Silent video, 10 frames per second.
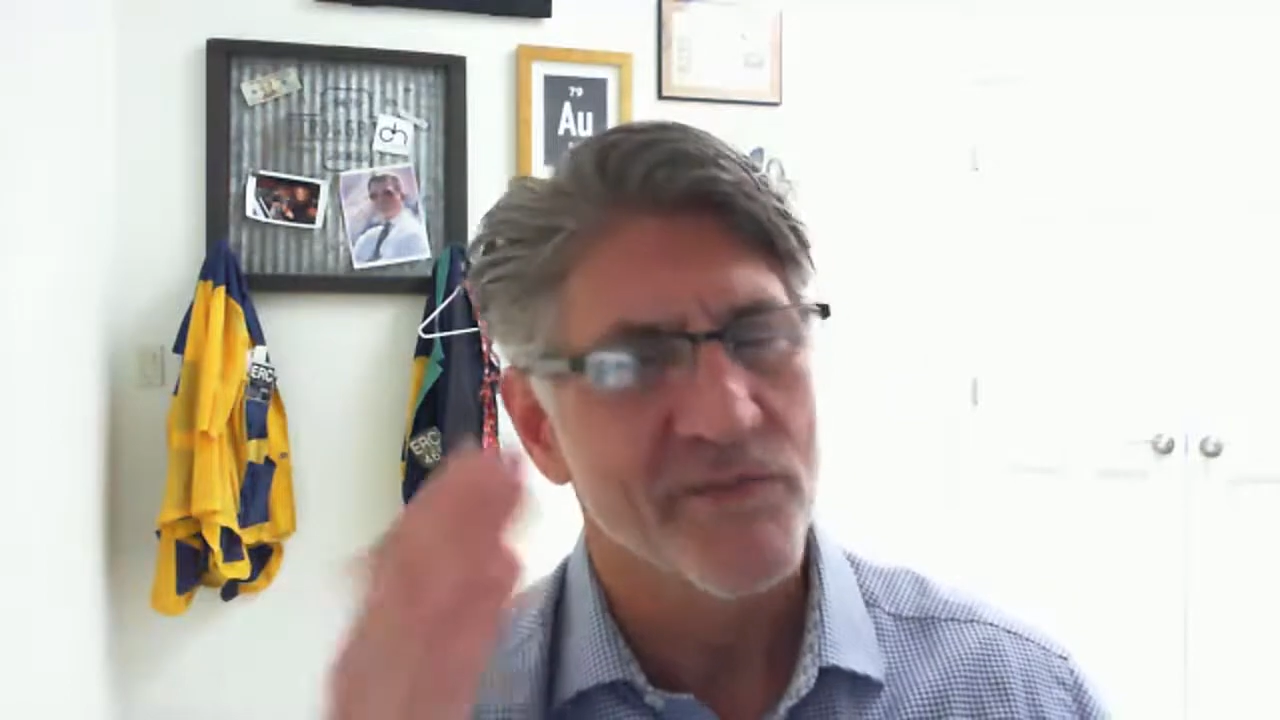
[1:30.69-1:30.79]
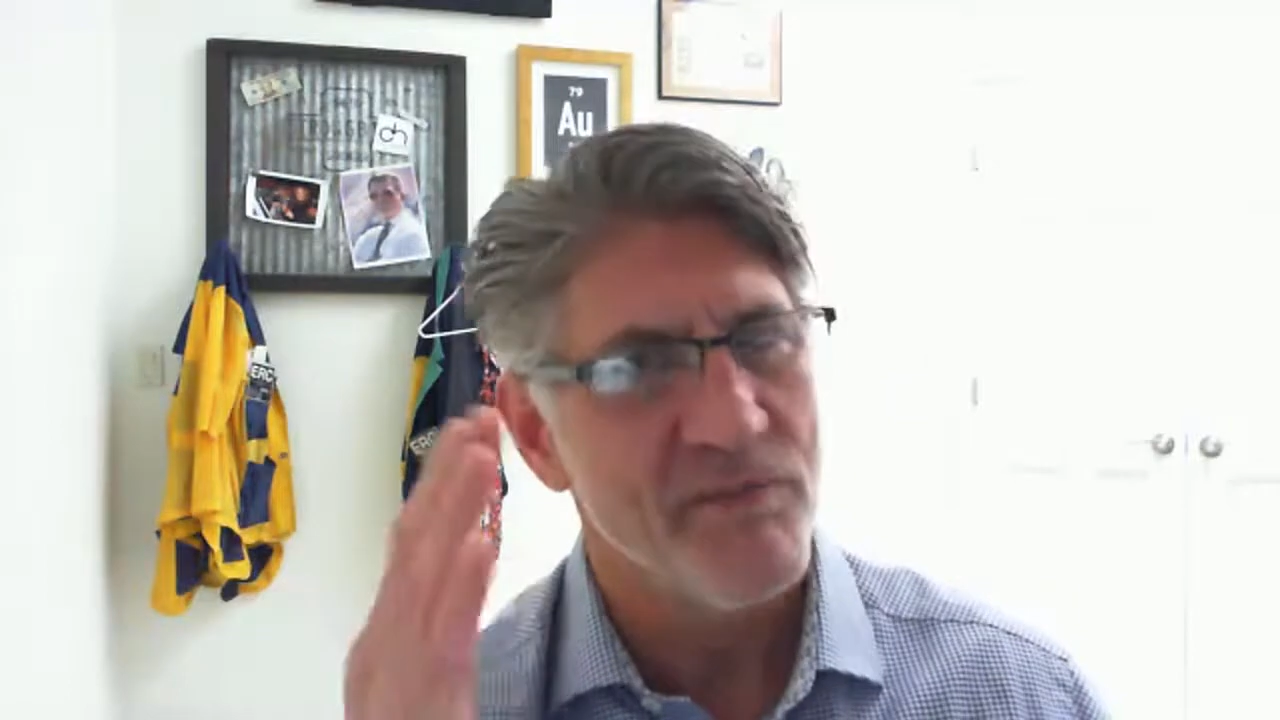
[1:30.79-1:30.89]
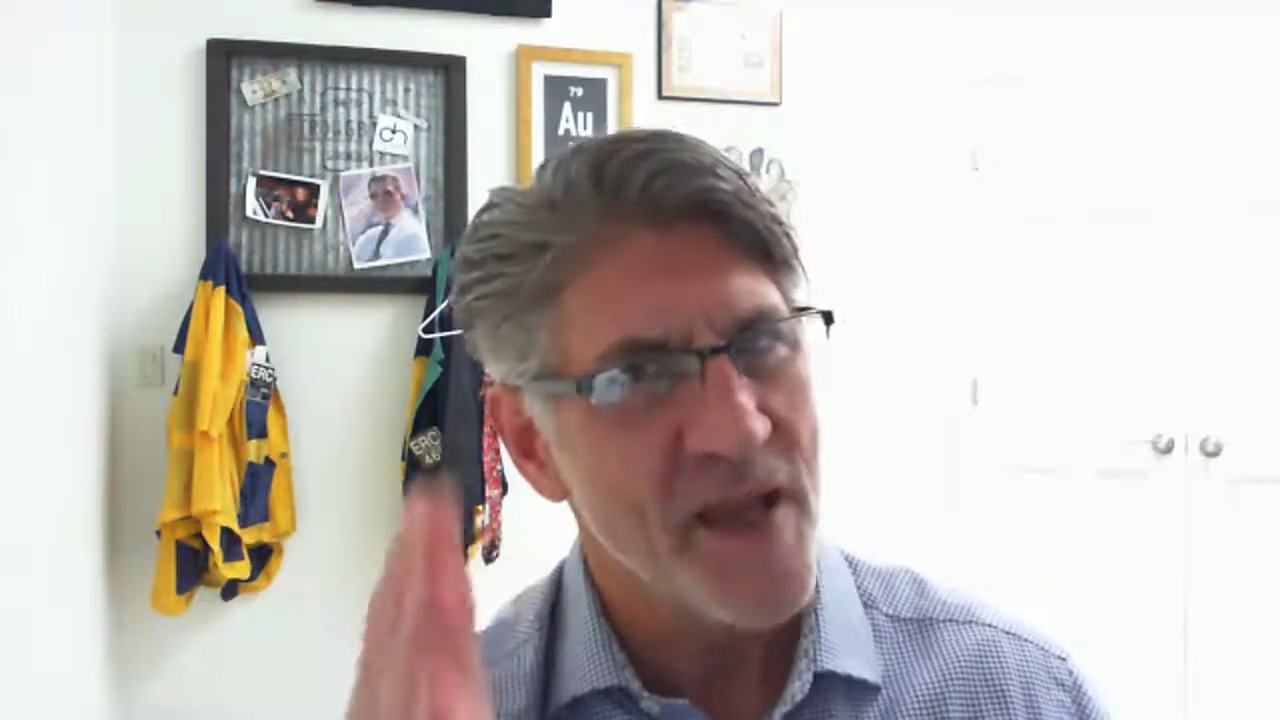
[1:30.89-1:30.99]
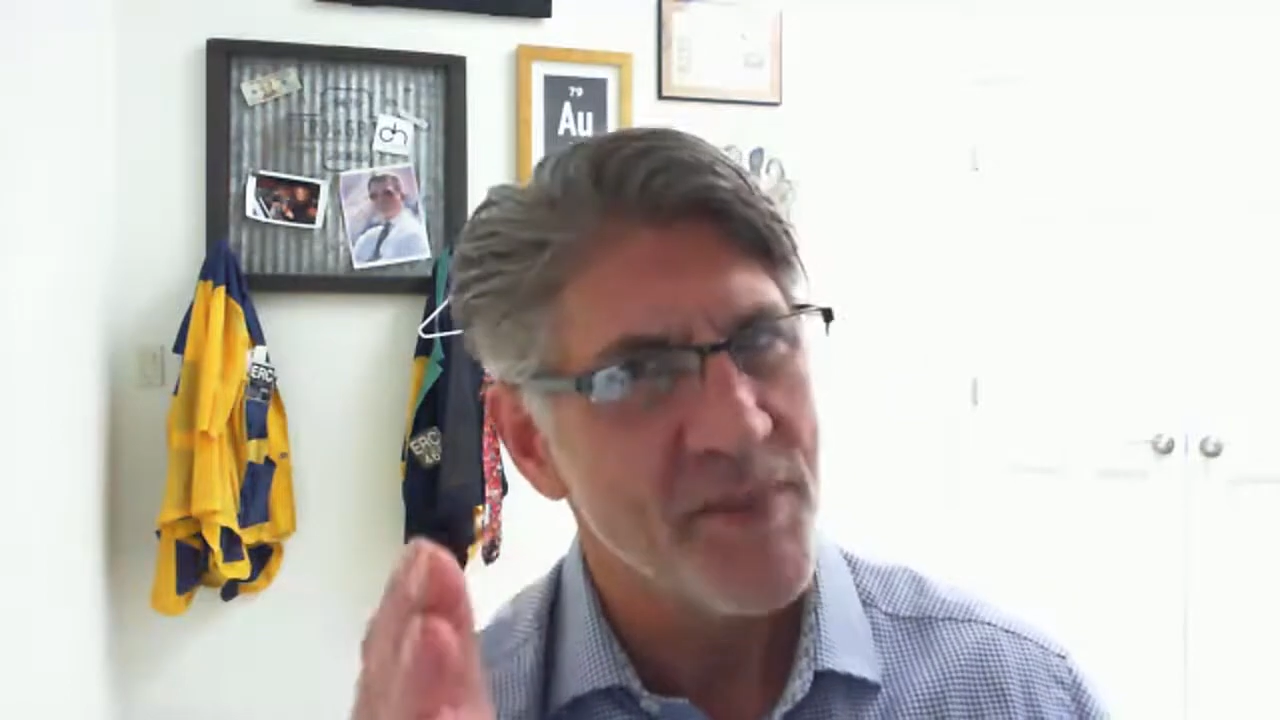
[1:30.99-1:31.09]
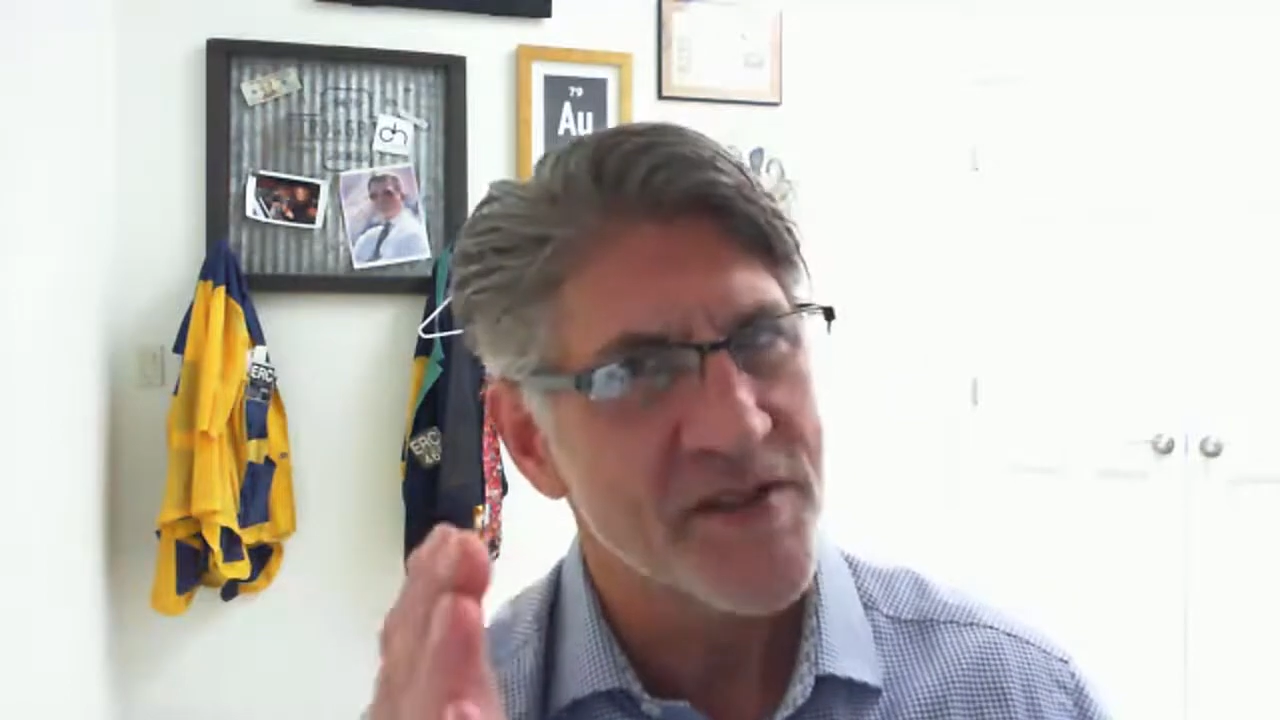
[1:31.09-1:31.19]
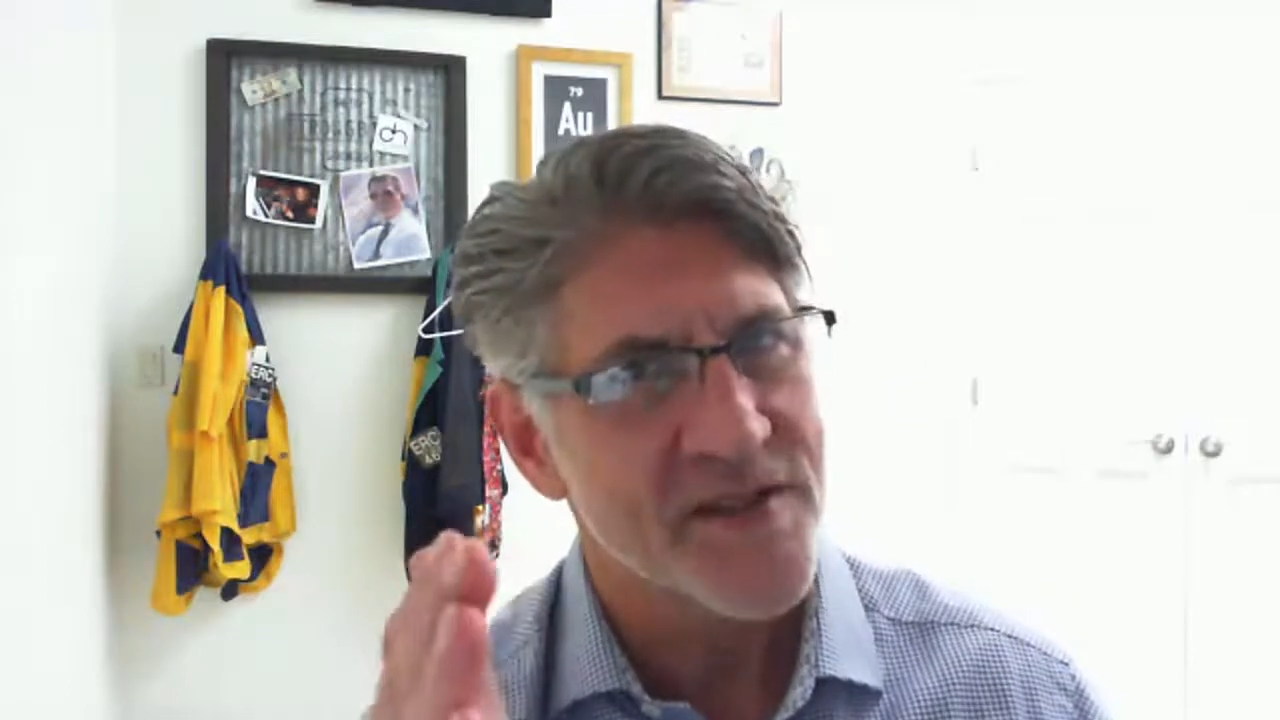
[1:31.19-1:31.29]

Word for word: maybe